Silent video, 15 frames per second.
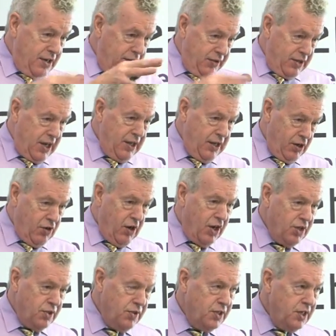time the
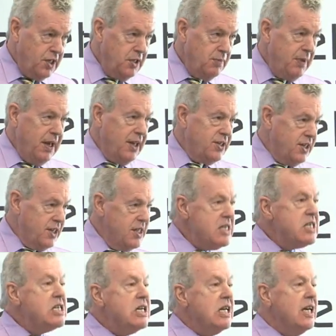grass was at its best,
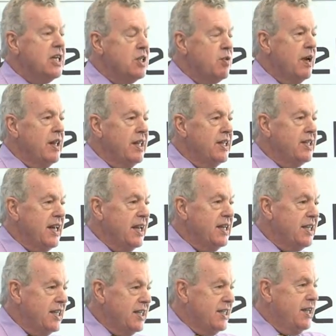is when this
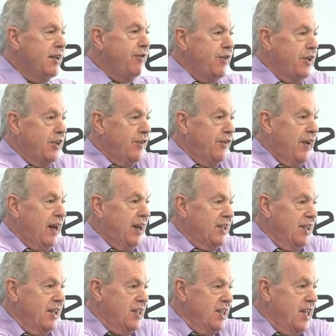anti-stiffness
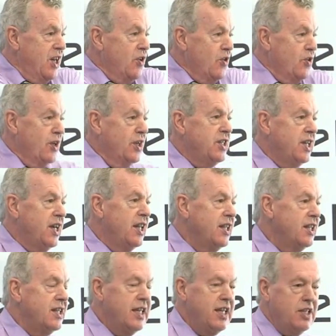factor, as he called it, to get the
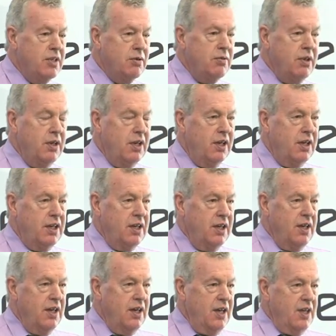D to work,
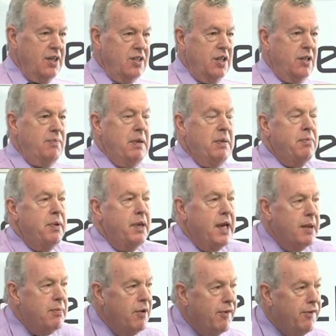so that people
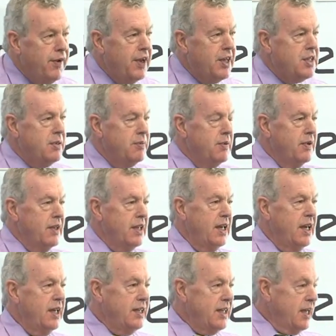became more flexible and
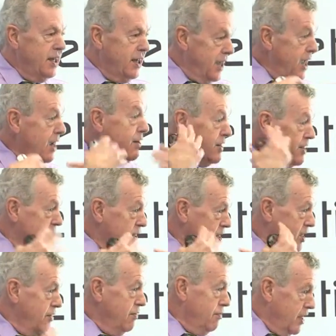their dental caries
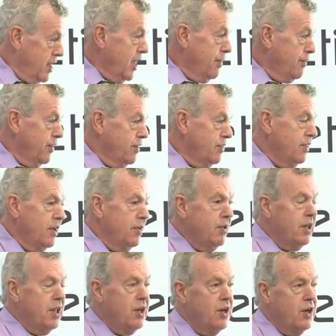actually recovered, when
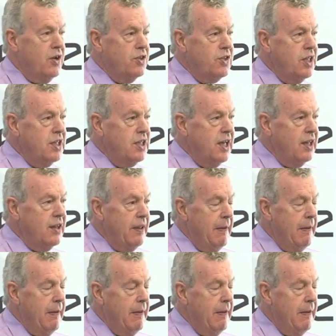they got holes in the teeth.